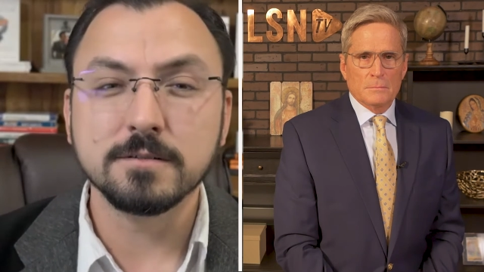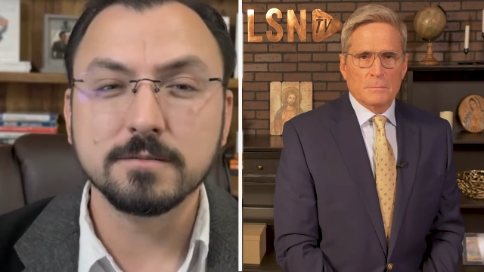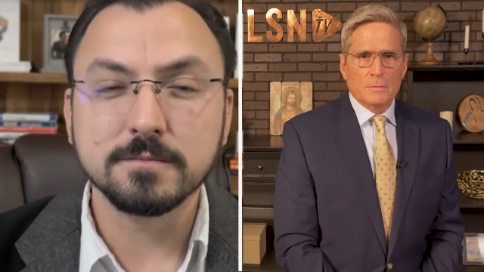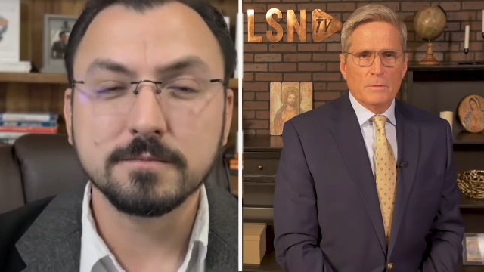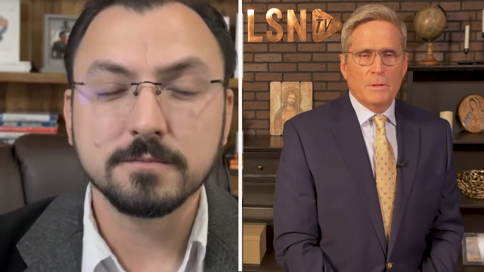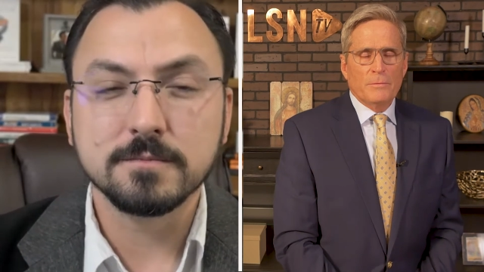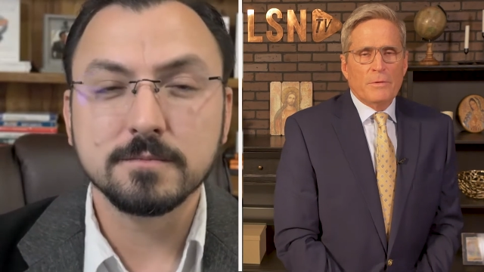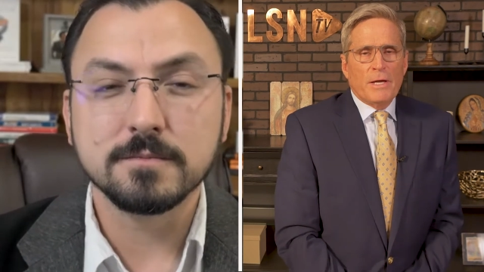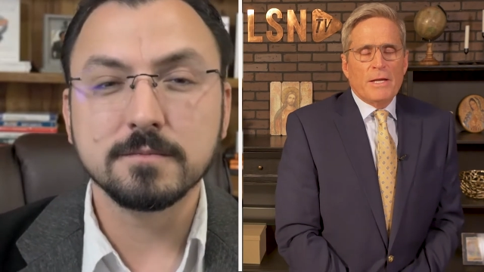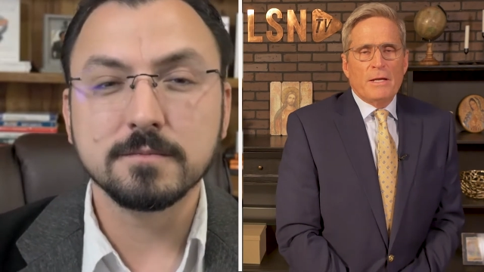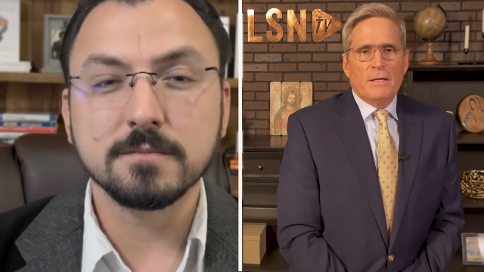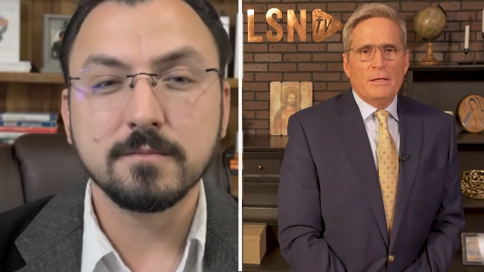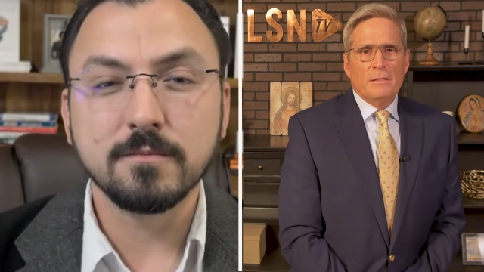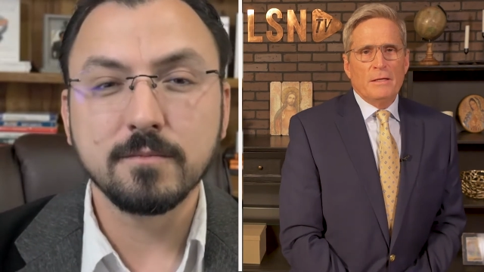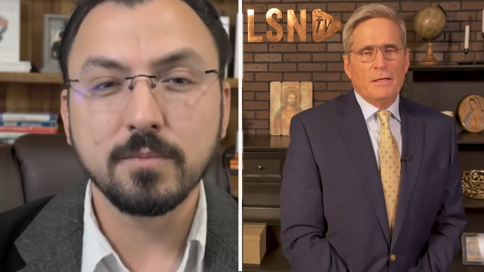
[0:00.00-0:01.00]
Speaker 1: Well, right.
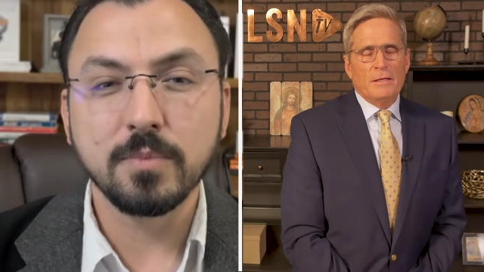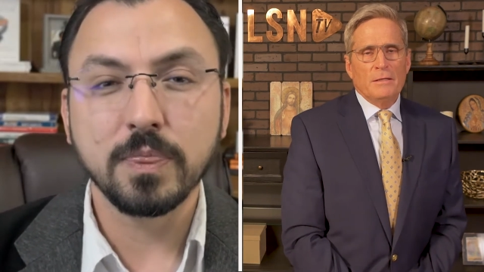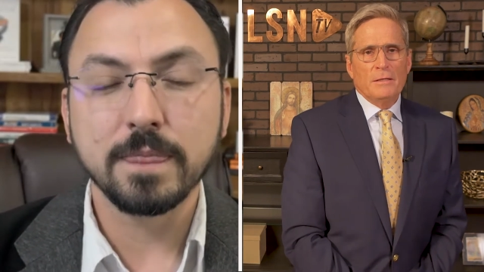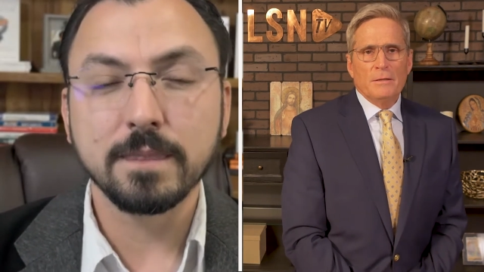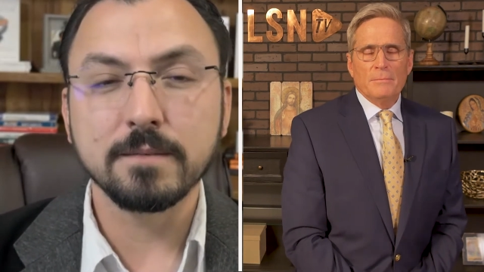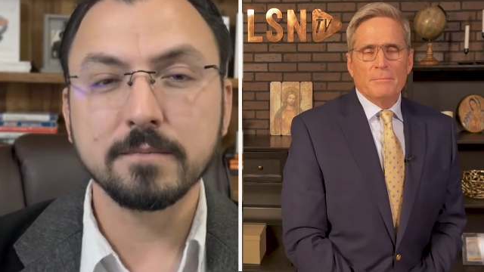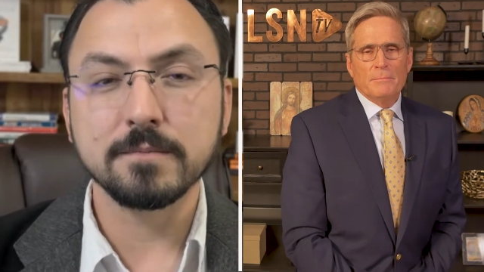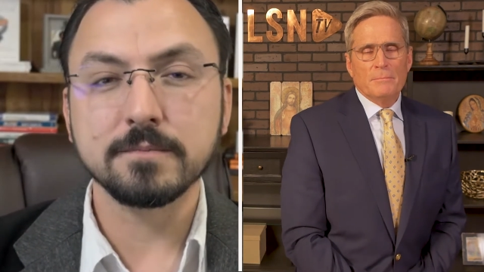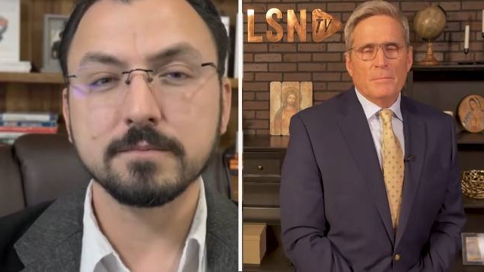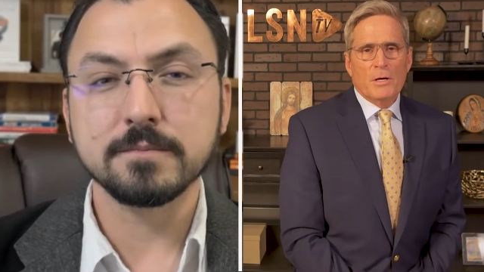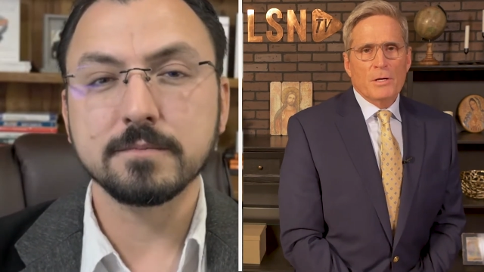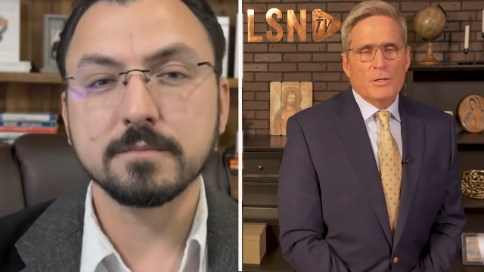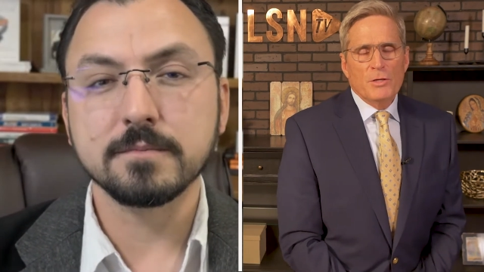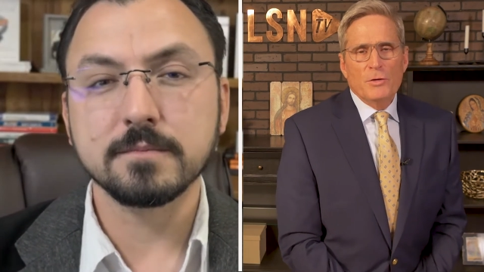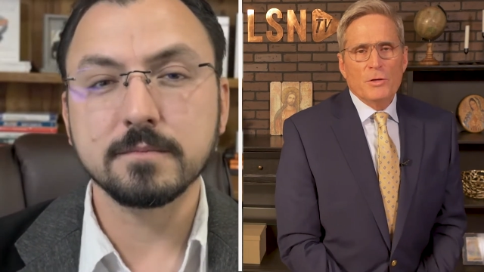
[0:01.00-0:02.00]
And, and
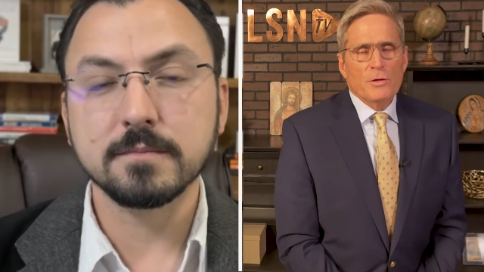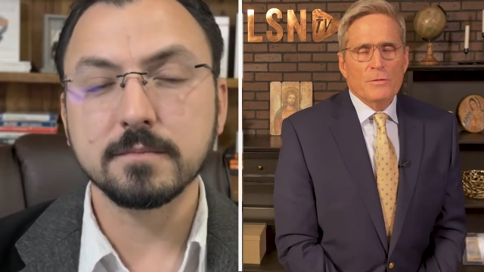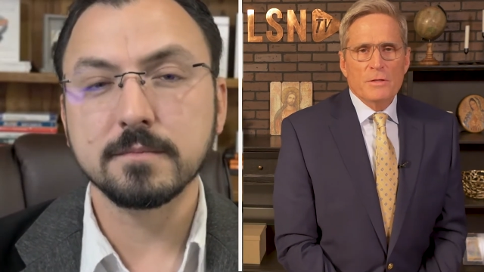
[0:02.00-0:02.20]
Mark, you know,